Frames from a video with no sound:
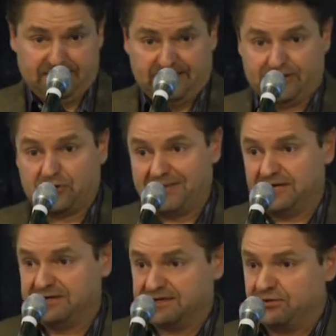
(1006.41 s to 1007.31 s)

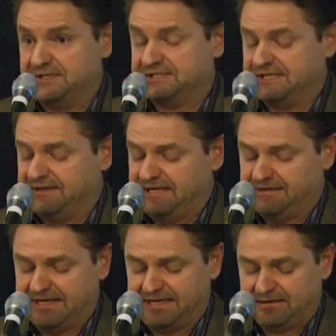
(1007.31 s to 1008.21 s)
incremental increase in
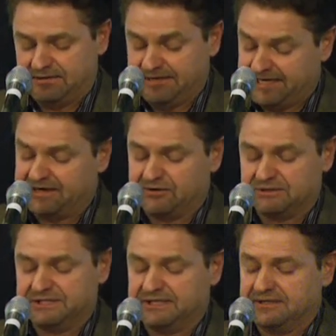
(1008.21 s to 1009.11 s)
that net
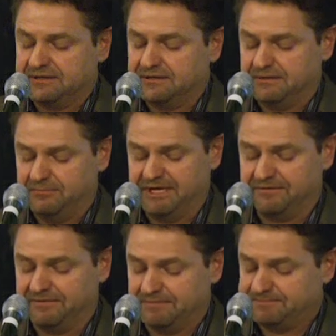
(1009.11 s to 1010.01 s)
energy
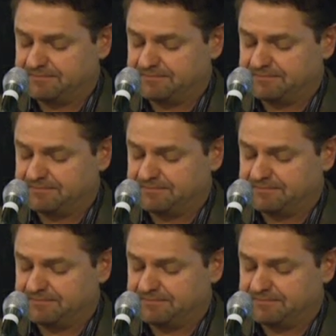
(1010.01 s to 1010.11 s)
benefit.